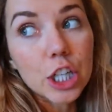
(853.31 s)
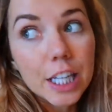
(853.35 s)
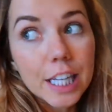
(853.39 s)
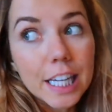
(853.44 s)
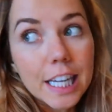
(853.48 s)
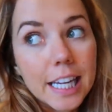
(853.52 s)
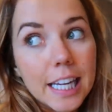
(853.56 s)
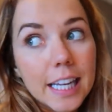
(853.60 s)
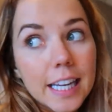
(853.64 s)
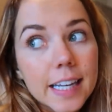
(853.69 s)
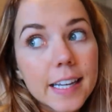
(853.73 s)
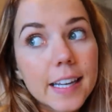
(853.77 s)

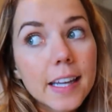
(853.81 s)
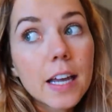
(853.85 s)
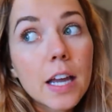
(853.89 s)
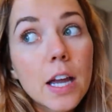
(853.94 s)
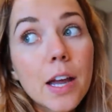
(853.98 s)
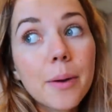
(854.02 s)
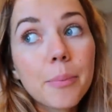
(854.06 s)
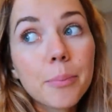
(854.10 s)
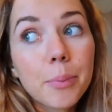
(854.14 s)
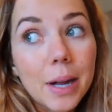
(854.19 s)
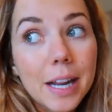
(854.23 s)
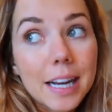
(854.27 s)
cooking.
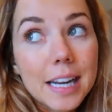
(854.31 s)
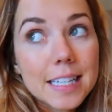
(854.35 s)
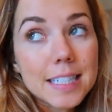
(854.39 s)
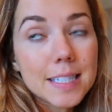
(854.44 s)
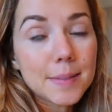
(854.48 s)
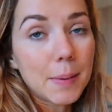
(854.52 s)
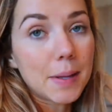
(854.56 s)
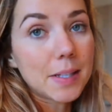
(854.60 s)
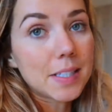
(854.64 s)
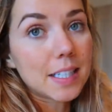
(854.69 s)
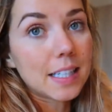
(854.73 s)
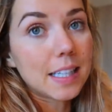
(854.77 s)

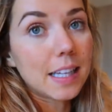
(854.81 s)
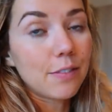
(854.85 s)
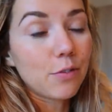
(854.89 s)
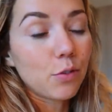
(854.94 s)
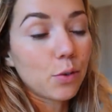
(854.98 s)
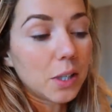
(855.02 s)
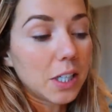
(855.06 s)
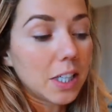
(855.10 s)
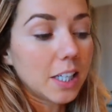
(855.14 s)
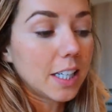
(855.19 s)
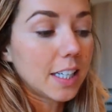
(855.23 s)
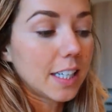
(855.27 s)
Brandon's about to leave
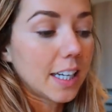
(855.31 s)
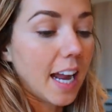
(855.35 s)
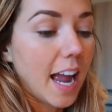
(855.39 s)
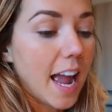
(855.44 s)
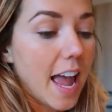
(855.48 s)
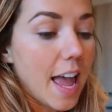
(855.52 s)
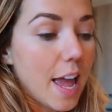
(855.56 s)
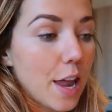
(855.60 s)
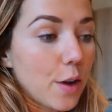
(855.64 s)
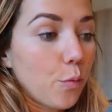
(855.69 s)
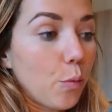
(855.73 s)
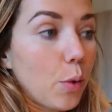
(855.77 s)
work,
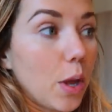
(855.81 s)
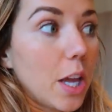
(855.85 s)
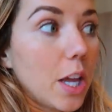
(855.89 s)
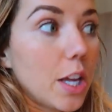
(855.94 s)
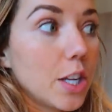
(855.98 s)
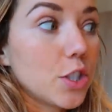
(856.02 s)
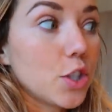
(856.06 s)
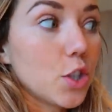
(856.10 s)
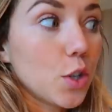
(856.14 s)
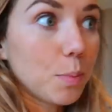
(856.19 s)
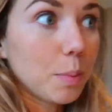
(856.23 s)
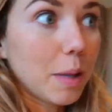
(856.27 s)
and
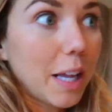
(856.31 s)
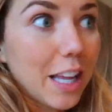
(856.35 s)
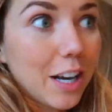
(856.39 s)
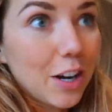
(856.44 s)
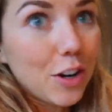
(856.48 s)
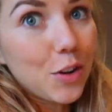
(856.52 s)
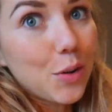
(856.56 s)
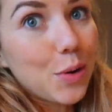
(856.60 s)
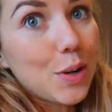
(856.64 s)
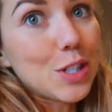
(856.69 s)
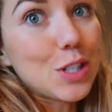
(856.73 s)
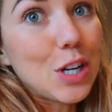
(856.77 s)
we do plan
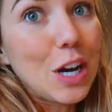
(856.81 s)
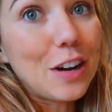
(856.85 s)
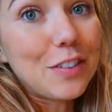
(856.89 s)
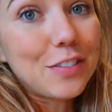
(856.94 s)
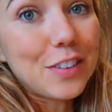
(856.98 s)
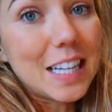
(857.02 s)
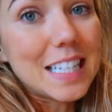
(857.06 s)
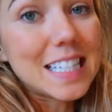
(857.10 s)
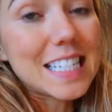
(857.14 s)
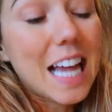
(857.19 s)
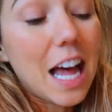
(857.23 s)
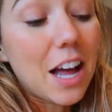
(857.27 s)
on going to our
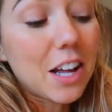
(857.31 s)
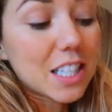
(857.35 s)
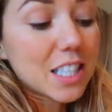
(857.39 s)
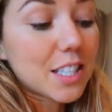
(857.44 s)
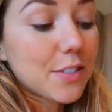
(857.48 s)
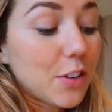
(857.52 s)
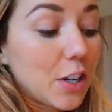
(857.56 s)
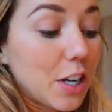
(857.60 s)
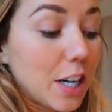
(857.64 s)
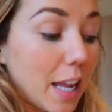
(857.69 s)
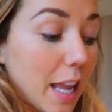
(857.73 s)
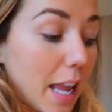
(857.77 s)
friend's
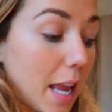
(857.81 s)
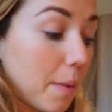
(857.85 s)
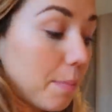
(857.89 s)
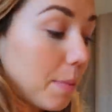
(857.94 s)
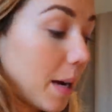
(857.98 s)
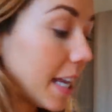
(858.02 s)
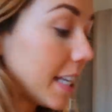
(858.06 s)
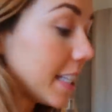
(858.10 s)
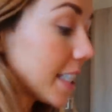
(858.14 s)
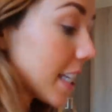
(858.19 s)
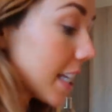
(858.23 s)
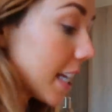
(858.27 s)
house for game
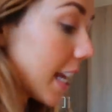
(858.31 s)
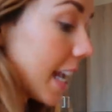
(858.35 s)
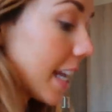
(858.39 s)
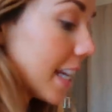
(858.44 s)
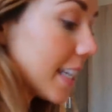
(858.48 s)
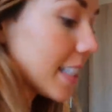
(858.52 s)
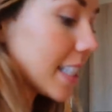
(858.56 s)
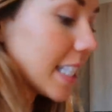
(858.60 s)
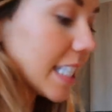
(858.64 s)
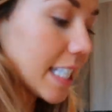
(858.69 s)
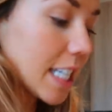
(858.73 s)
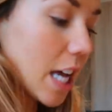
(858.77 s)
night
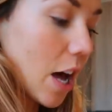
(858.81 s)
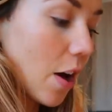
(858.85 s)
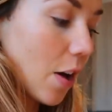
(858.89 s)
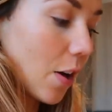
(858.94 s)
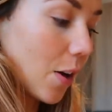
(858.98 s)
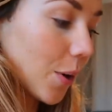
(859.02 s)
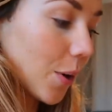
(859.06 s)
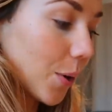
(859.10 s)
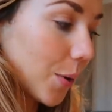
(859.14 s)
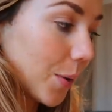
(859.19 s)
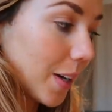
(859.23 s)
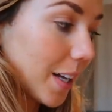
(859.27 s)
tonight.
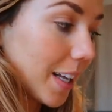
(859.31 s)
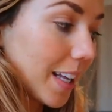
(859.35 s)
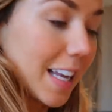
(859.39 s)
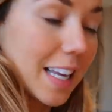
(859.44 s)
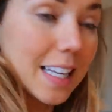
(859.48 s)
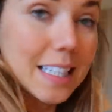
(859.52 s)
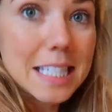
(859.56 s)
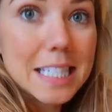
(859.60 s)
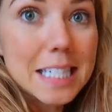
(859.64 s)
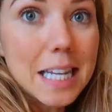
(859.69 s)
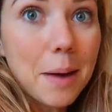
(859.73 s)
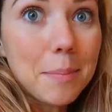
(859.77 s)
So
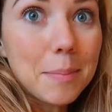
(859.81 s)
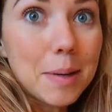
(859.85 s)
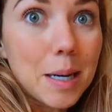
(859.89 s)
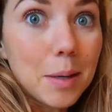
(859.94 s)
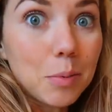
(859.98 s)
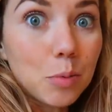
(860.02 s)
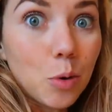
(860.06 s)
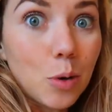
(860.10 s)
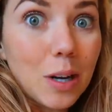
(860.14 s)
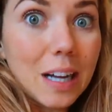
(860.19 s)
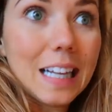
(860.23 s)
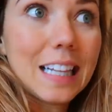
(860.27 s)
it's coming
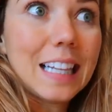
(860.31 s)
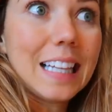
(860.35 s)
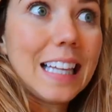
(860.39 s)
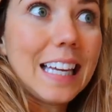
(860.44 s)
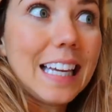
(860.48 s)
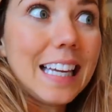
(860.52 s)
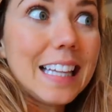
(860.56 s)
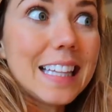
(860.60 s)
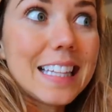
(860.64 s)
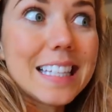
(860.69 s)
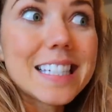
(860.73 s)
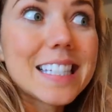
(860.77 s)
up
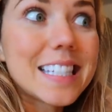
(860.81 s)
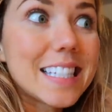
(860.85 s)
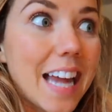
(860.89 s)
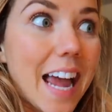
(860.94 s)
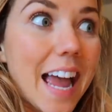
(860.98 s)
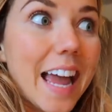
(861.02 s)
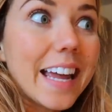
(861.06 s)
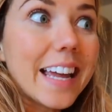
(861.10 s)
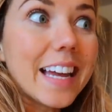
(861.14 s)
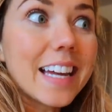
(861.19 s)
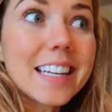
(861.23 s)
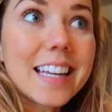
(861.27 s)
quickly. This
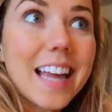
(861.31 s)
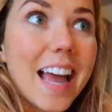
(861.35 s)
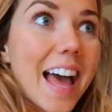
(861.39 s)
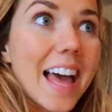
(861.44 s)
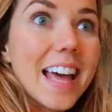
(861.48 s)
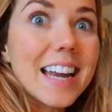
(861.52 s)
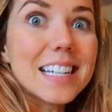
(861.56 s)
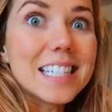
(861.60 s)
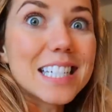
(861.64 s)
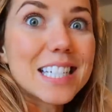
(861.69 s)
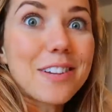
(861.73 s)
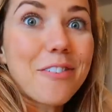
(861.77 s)
day,
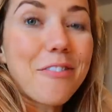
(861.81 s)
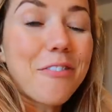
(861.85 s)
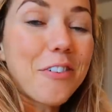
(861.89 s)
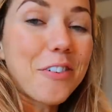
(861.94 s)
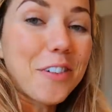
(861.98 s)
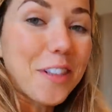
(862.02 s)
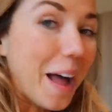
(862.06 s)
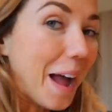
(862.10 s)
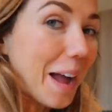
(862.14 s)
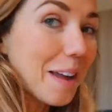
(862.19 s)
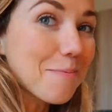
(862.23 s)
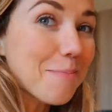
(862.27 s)
again, it's
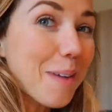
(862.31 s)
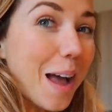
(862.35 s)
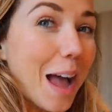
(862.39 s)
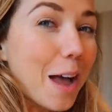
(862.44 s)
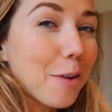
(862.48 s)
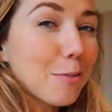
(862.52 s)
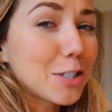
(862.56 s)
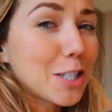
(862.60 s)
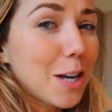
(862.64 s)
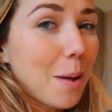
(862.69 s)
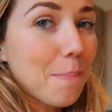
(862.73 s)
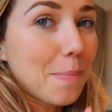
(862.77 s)
flying
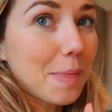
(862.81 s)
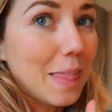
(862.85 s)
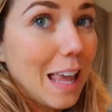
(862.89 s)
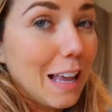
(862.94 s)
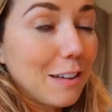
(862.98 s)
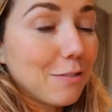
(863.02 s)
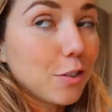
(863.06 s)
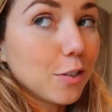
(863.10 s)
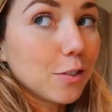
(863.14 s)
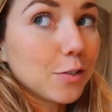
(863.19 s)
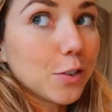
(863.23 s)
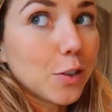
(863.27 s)
by, which I'm
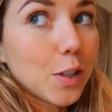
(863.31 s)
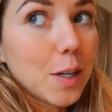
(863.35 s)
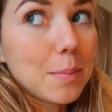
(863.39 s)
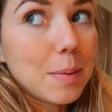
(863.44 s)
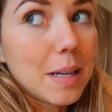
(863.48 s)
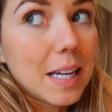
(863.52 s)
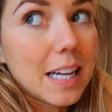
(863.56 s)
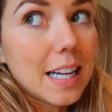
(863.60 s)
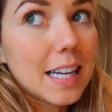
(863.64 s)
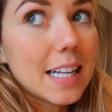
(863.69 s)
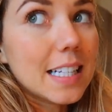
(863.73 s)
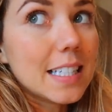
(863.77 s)
thankful for
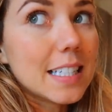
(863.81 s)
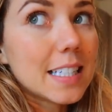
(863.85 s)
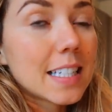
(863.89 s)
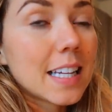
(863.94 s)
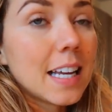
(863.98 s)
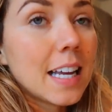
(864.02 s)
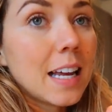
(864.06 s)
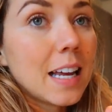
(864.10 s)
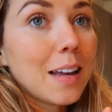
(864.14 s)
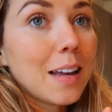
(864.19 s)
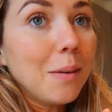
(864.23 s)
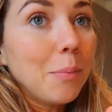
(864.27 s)
because
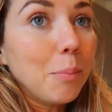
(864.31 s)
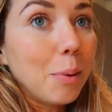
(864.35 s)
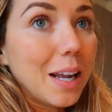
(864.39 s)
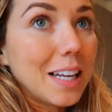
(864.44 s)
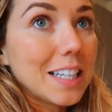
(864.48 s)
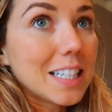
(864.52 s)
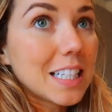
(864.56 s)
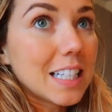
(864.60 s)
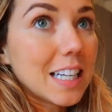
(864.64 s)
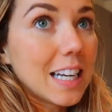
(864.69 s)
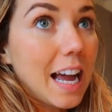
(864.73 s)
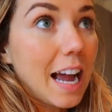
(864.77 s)

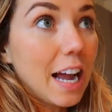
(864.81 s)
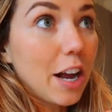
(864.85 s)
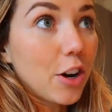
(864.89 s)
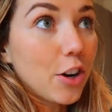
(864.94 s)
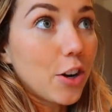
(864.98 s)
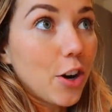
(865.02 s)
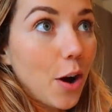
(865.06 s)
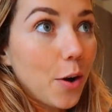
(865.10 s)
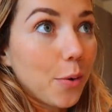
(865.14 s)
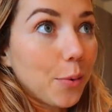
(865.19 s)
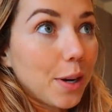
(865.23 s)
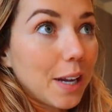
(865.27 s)
Brandon and I are
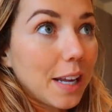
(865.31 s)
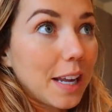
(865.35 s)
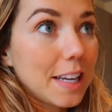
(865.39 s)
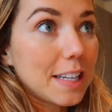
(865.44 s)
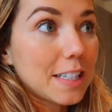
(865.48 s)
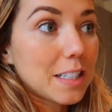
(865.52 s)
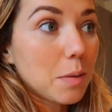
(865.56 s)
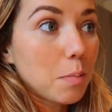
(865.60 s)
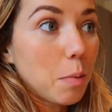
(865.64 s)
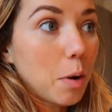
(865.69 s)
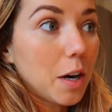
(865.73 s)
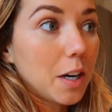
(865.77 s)
not
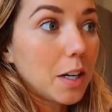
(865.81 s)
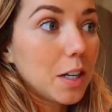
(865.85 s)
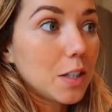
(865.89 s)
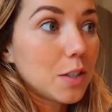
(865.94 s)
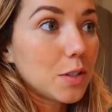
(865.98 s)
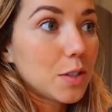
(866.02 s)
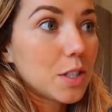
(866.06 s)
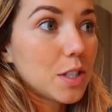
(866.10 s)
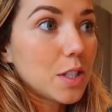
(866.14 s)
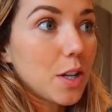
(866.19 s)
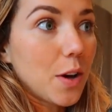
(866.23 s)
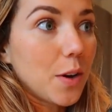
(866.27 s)
working
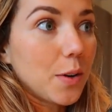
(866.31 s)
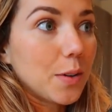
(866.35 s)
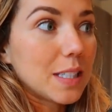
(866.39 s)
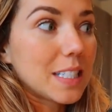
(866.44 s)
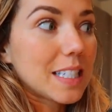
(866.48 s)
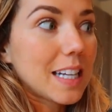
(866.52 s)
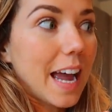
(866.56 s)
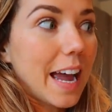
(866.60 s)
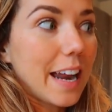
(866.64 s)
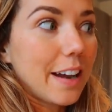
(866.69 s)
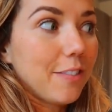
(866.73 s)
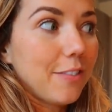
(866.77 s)
tomorrow, so
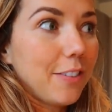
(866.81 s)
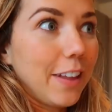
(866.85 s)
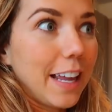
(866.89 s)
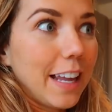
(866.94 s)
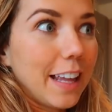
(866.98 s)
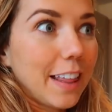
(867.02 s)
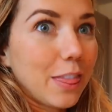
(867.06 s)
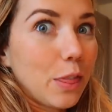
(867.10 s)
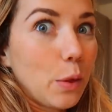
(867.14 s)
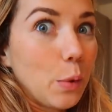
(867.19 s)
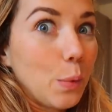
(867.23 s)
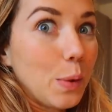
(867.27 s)
it's kind of
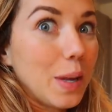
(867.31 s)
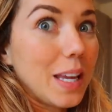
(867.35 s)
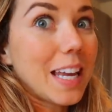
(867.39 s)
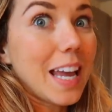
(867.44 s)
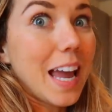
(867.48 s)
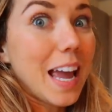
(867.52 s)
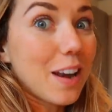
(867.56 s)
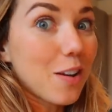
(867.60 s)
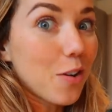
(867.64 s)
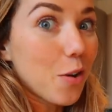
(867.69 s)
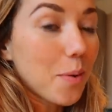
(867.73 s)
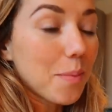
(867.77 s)
like the
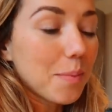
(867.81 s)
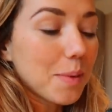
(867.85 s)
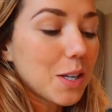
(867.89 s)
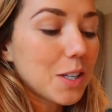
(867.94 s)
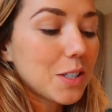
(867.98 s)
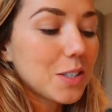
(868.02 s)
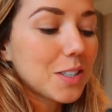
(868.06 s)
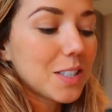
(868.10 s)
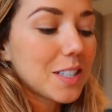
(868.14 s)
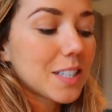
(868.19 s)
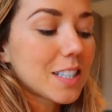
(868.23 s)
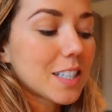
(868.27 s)
weekend
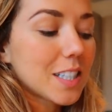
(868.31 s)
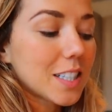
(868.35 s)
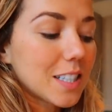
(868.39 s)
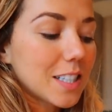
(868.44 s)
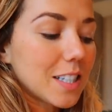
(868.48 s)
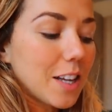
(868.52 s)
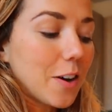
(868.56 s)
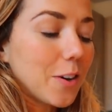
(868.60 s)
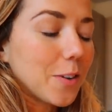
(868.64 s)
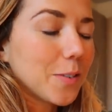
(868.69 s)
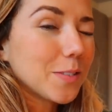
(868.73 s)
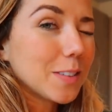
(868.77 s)
almost.
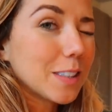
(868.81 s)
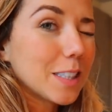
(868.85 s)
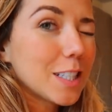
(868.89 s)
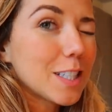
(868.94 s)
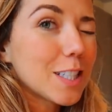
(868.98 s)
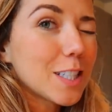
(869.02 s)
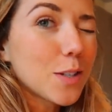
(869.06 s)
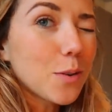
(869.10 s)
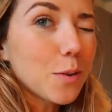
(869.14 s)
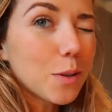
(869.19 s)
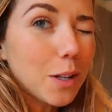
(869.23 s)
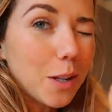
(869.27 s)
So
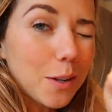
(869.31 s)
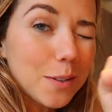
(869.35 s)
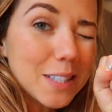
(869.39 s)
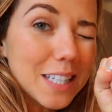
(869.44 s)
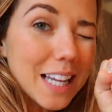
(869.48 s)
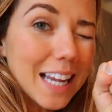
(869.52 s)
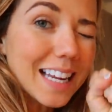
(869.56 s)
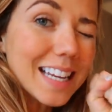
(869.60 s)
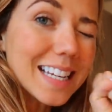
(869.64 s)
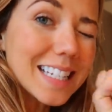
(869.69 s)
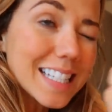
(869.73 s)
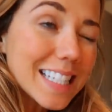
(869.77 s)
so close,
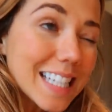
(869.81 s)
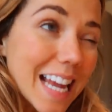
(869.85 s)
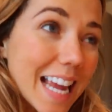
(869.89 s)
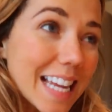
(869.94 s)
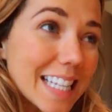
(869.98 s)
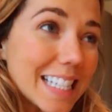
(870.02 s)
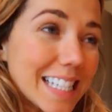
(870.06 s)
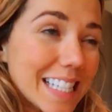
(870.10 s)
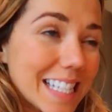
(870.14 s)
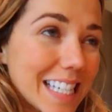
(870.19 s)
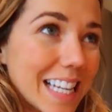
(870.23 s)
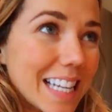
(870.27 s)
I can
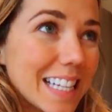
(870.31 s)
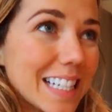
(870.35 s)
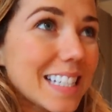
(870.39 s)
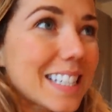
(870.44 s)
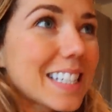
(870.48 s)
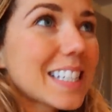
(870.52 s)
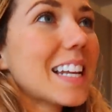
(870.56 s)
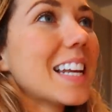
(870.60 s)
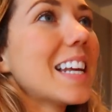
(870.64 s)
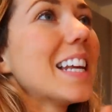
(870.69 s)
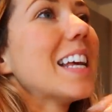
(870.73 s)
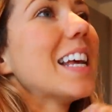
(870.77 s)
taste it.